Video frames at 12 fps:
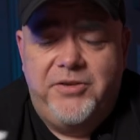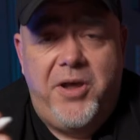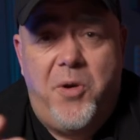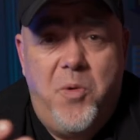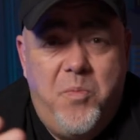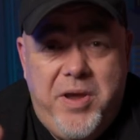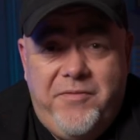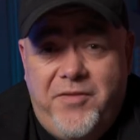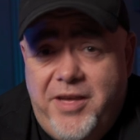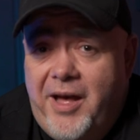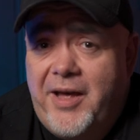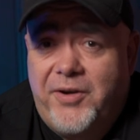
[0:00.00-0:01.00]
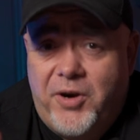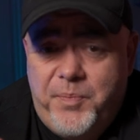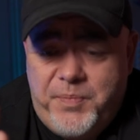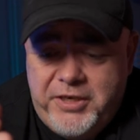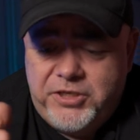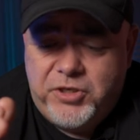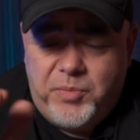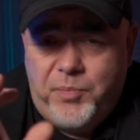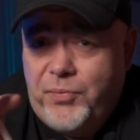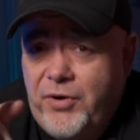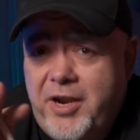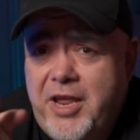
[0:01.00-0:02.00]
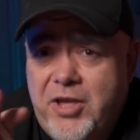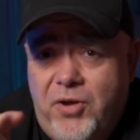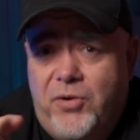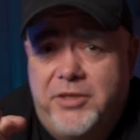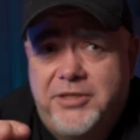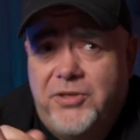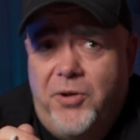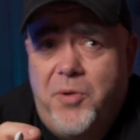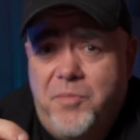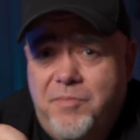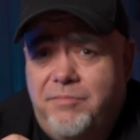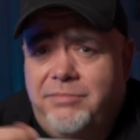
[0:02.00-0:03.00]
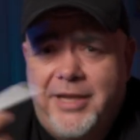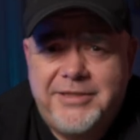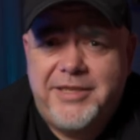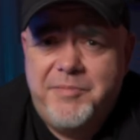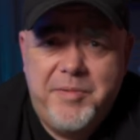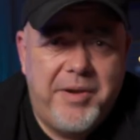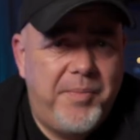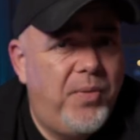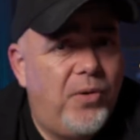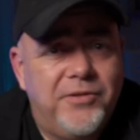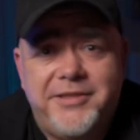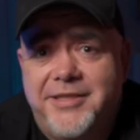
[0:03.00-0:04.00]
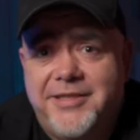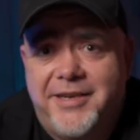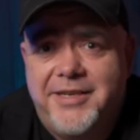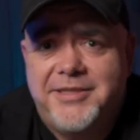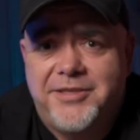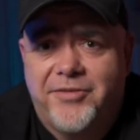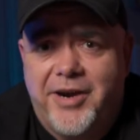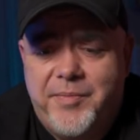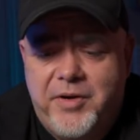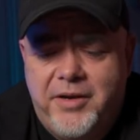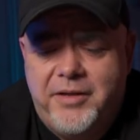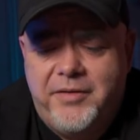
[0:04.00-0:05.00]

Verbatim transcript: So now we've got our picture pretty good. So let's say we want to post this on Instagram. You're